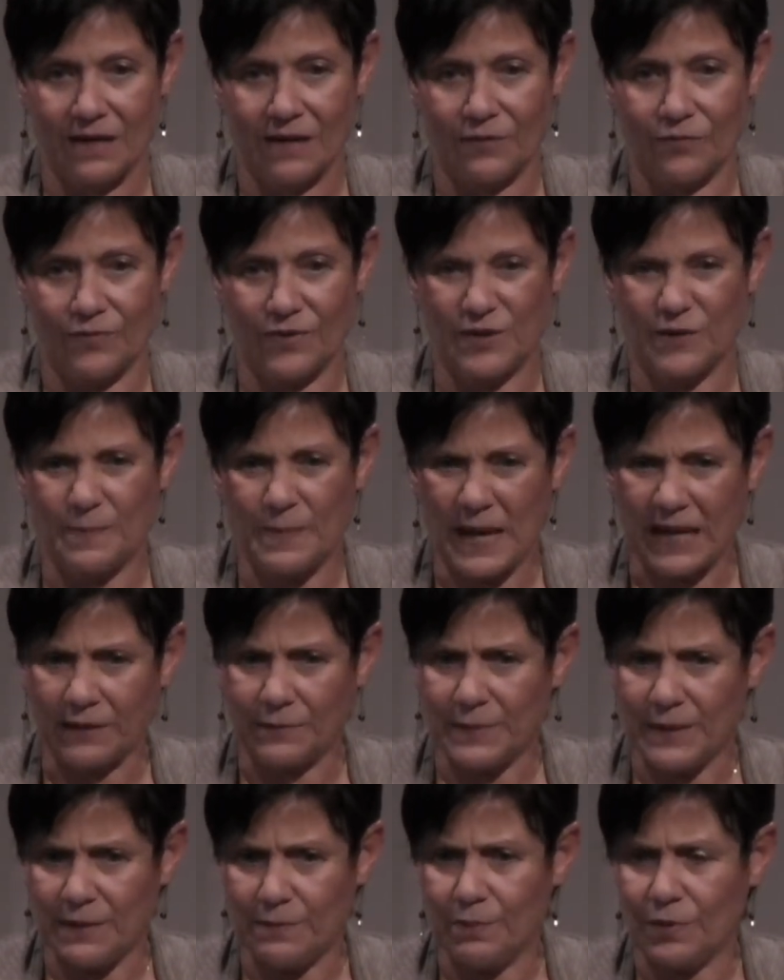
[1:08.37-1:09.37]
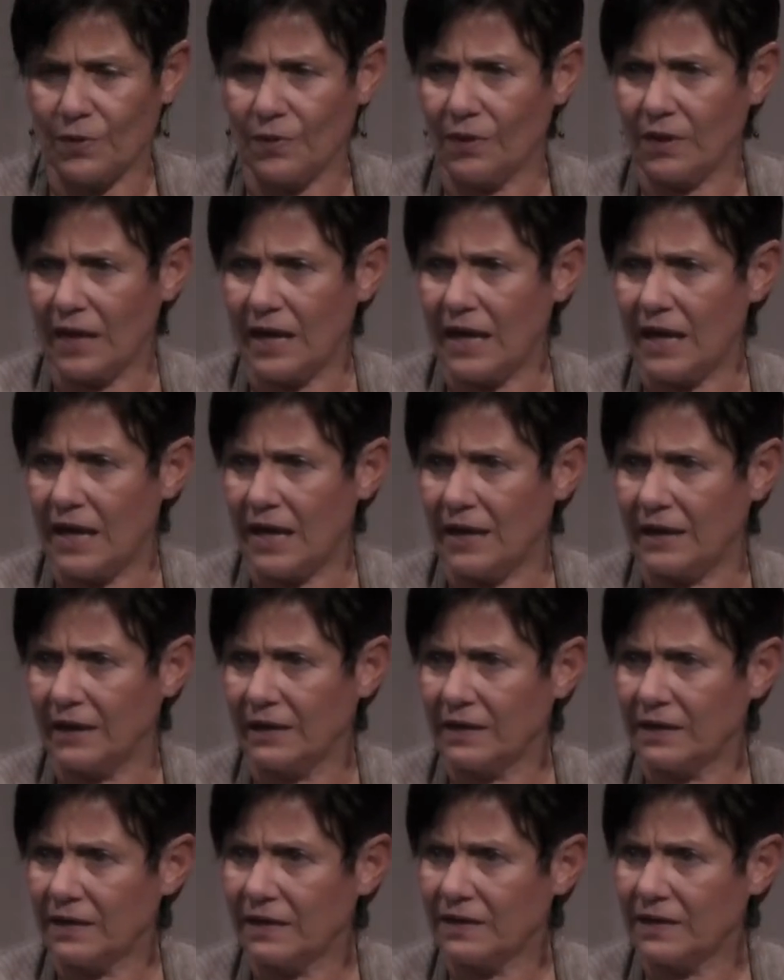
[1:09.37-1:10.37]
respect people
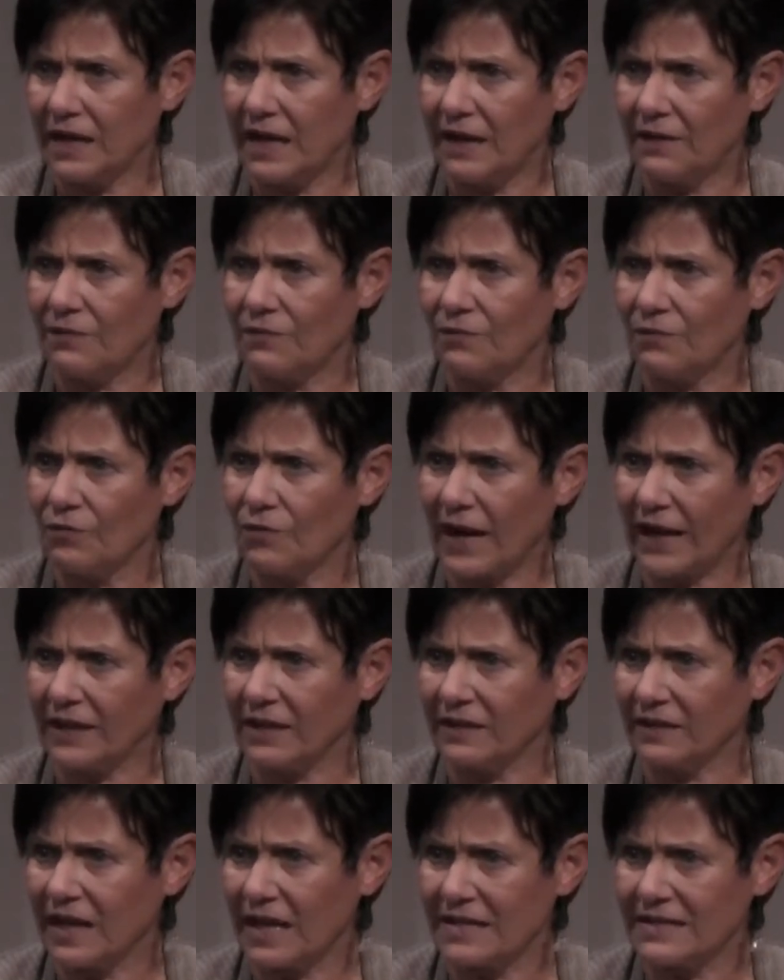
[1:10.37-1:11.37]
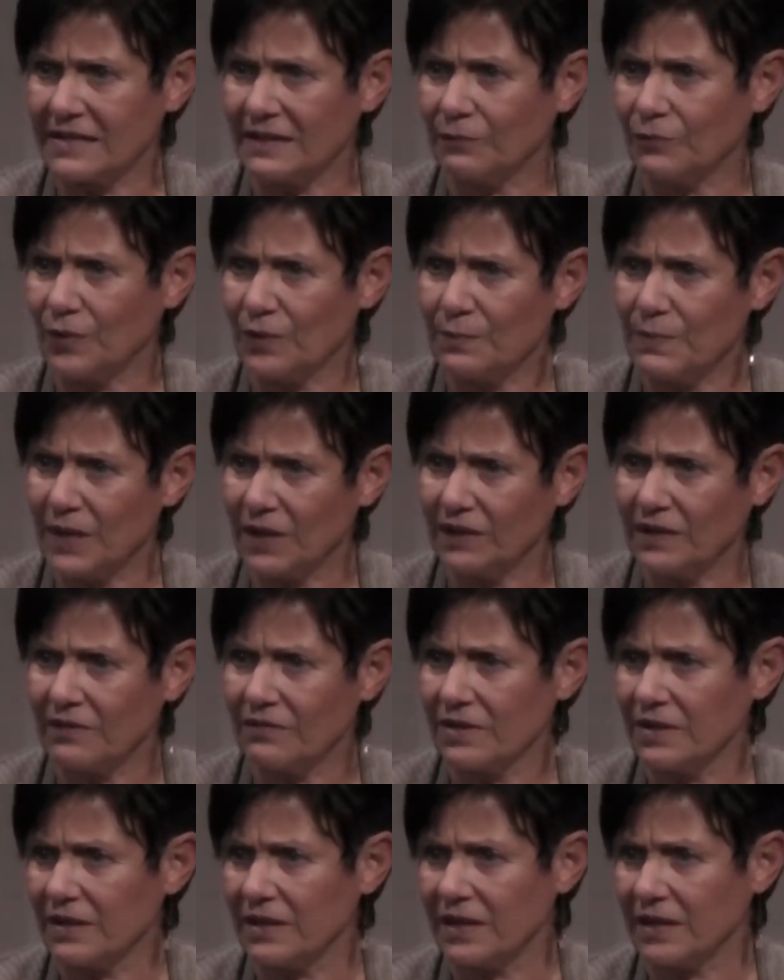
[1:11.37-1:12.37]
and recognize that we build
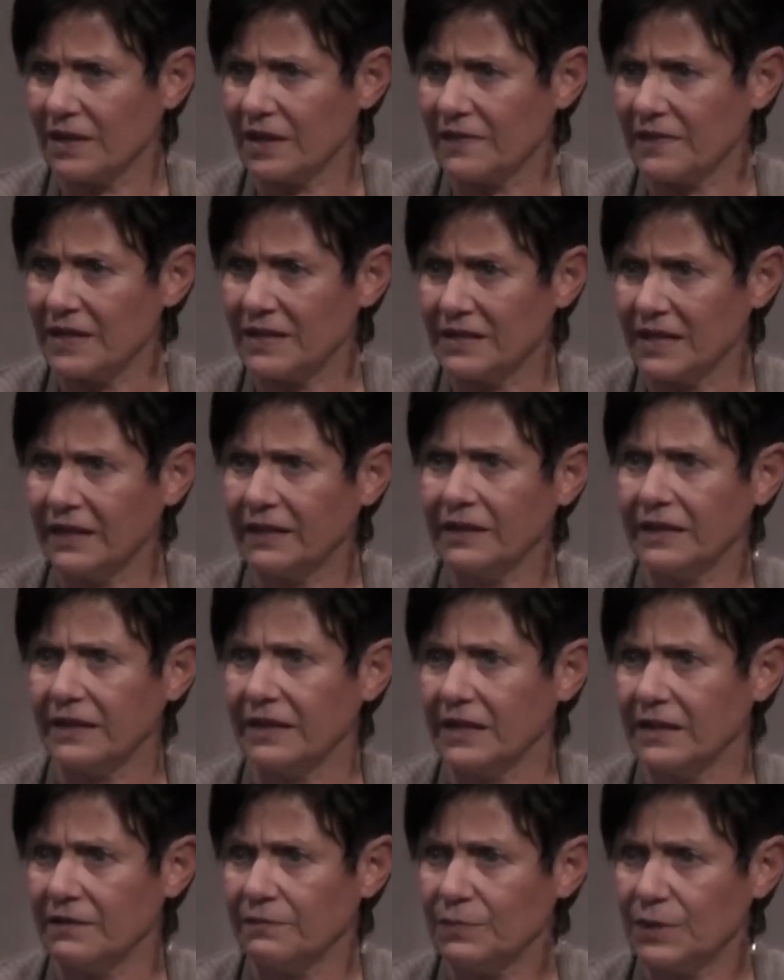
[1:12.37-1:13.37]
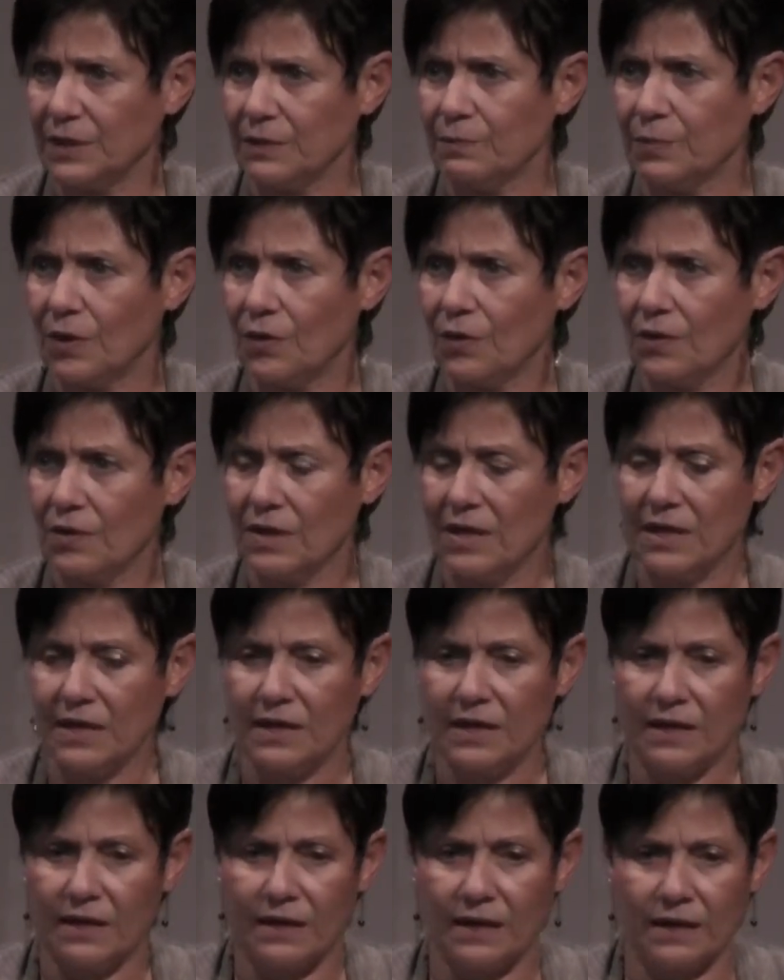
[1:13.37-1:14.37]
everything on the dignity of people,
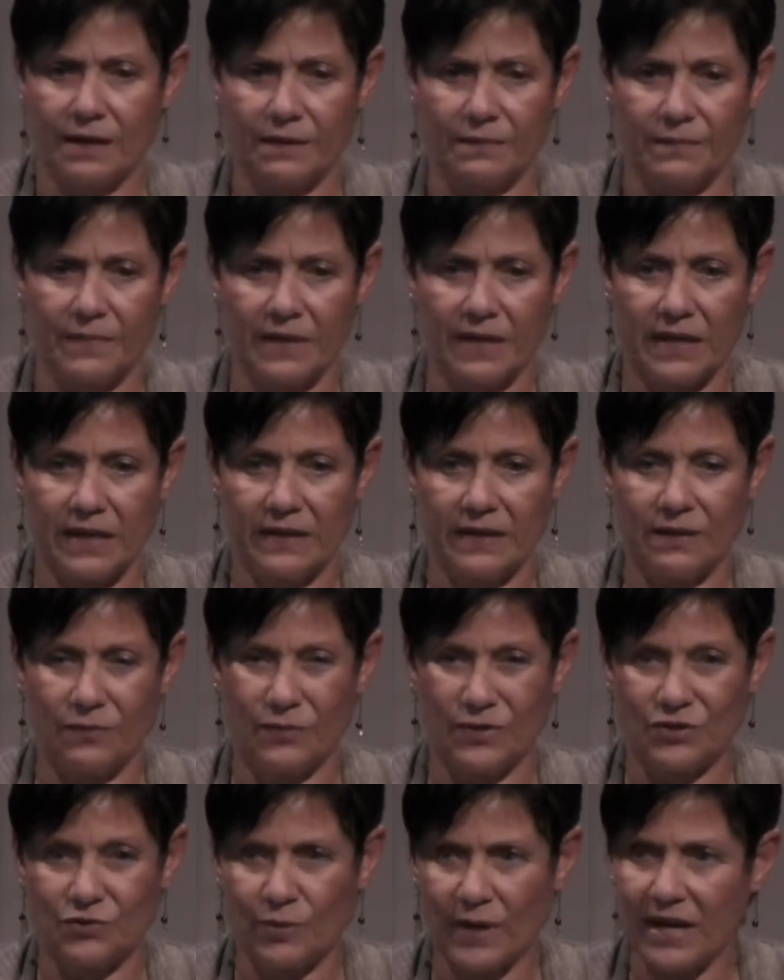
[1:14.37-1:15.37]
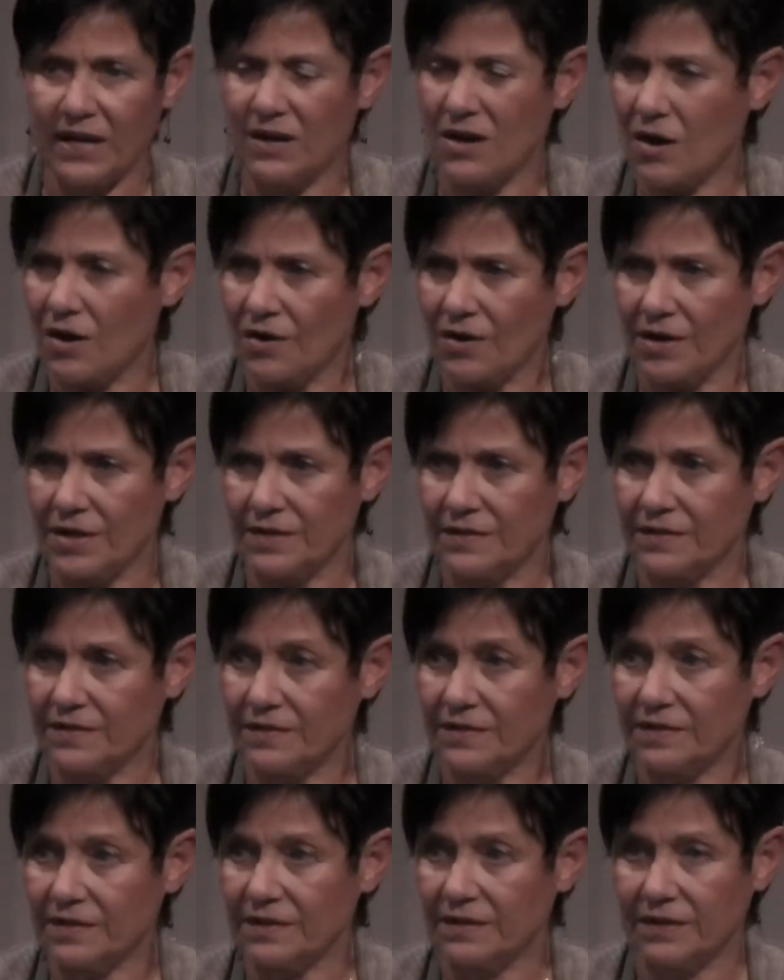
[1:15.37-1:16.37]
and that we try and
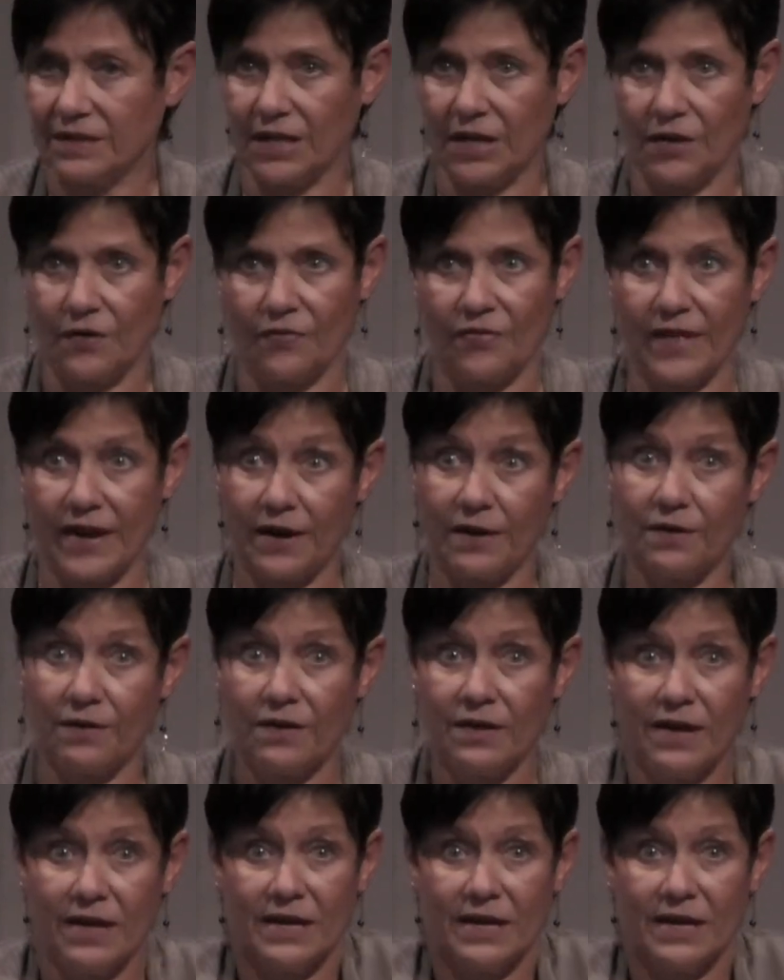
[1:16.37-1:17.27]
harness their